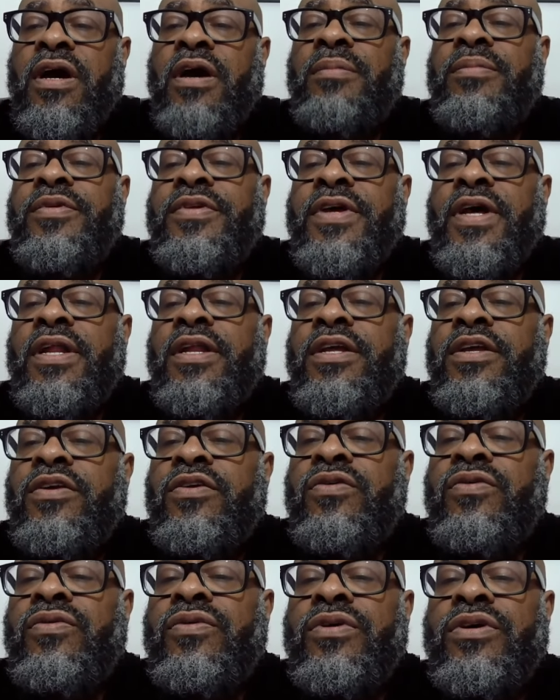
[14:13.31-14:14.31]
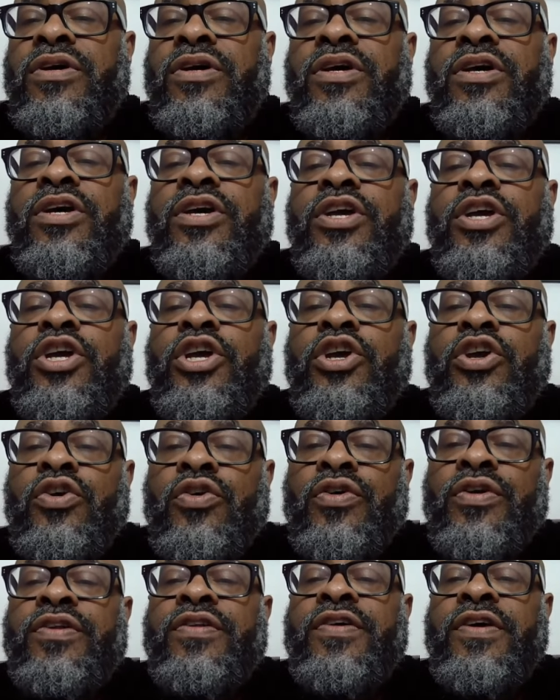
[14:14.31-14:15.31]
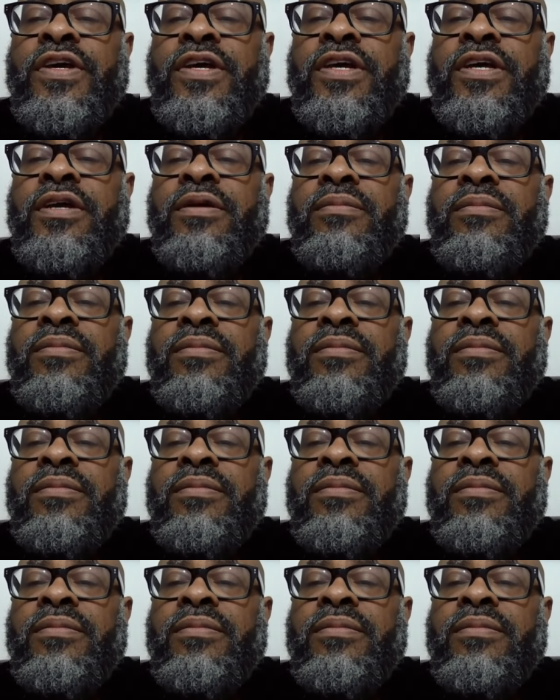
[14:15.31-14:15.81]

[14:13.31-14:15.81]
I'm telling you, your team